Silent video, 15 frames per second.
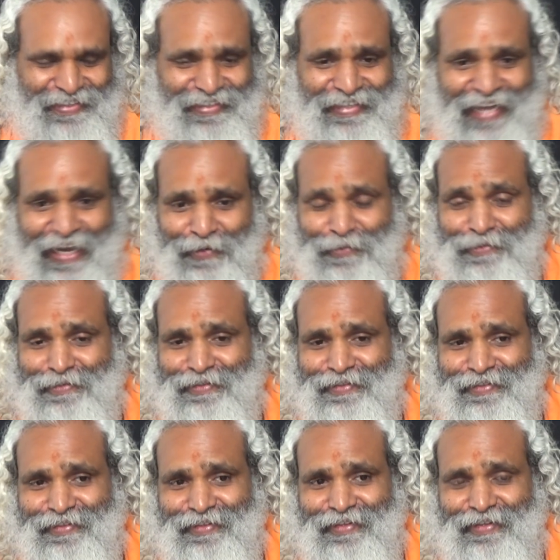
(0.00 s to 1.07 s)
Now,
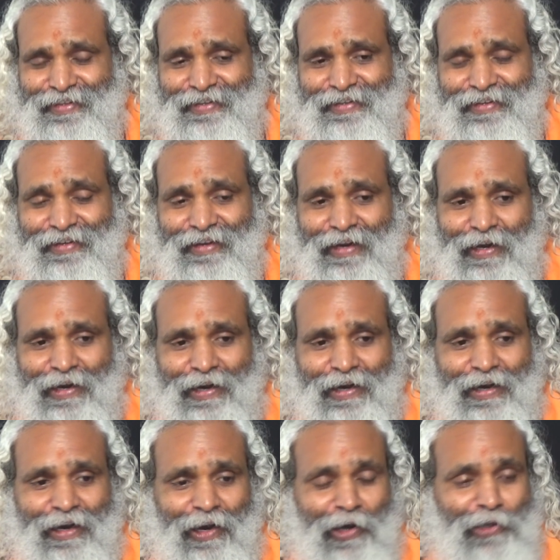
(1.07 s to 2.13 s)

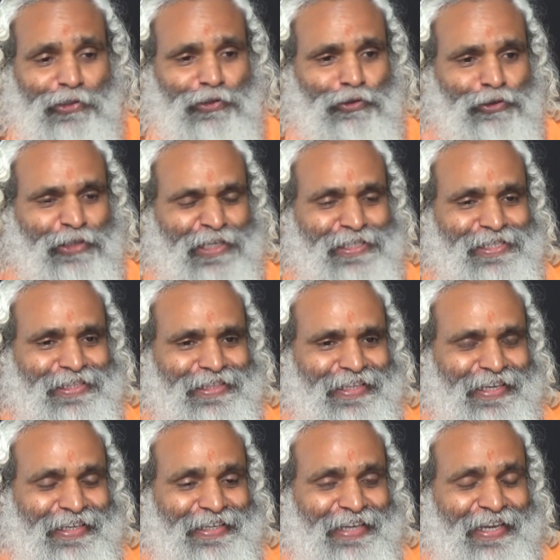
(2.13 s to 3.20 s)
Arjuna's
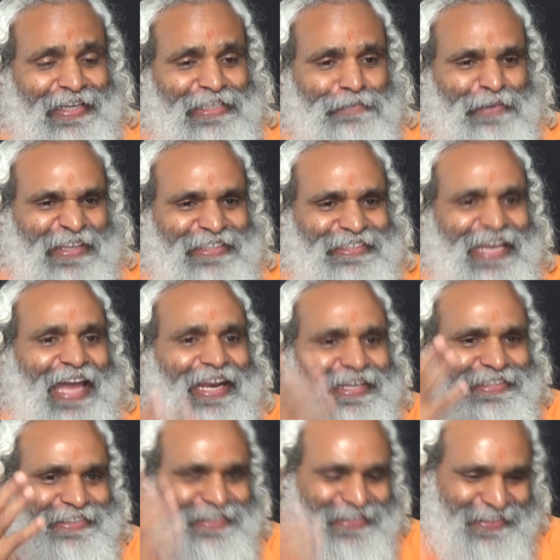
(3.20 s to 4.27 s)
thinking is being
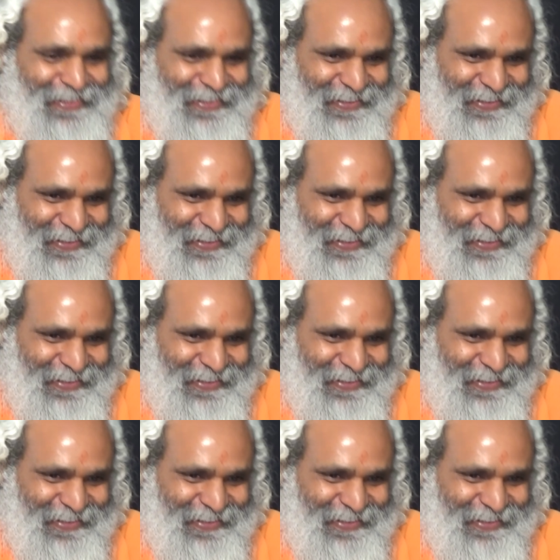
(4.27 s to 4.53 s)
challenged.